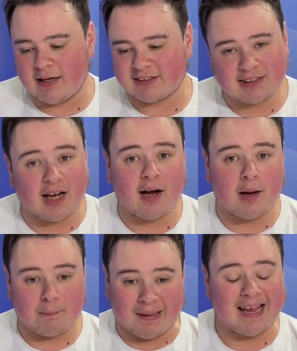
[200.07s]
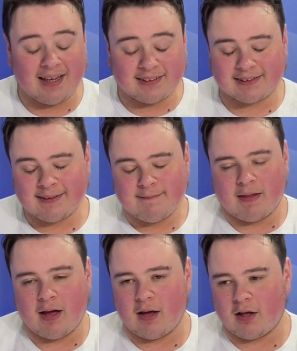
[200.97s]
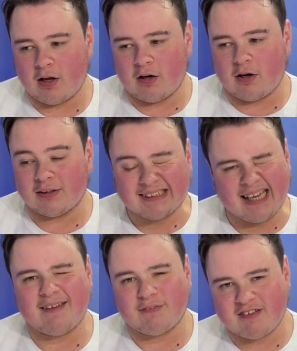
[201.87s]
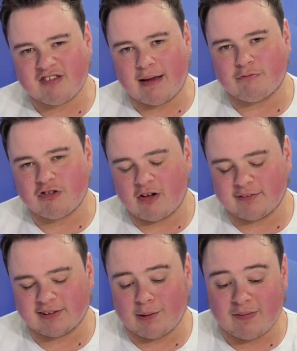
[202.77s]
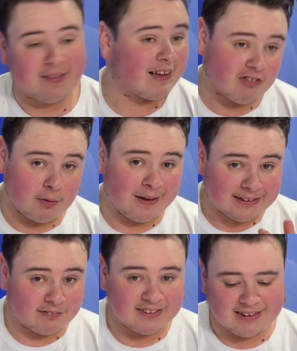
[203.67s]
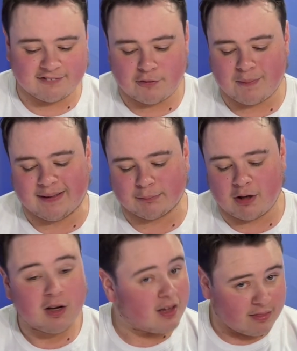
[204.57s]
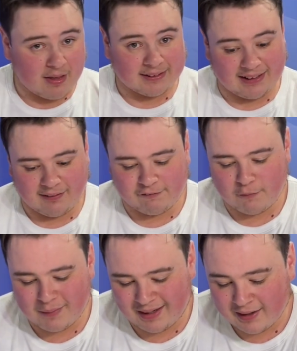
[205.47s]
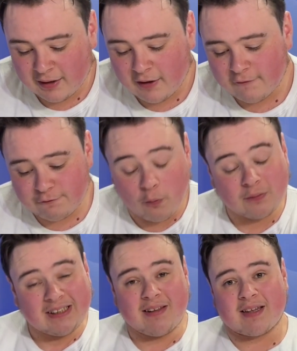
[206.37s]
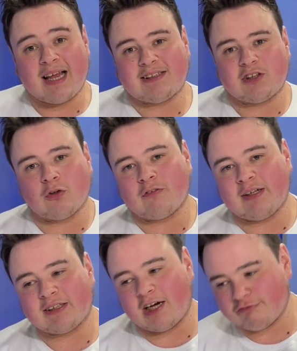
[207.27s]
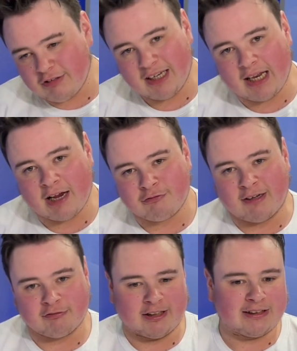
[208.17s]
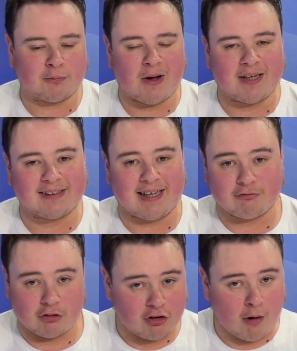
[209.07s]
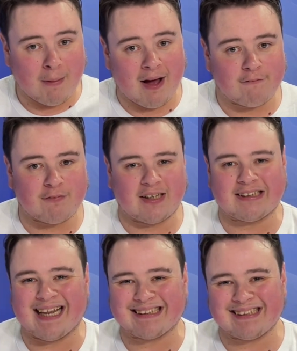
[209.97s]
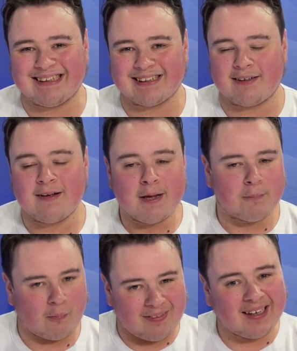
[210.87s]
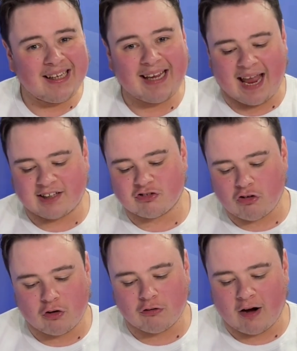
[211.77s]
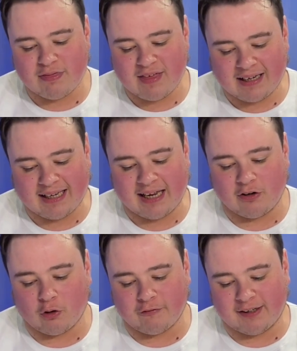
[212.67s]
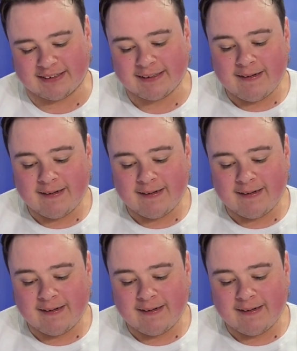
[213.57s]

star players and deliver the same results. So I think that's going to be a tough season for Peterborough. 13th for me. 14th, Leyton Orient. I really liked Richie Wellens after a top half finish last season, but with the league getting stronger, I think Leyton Orient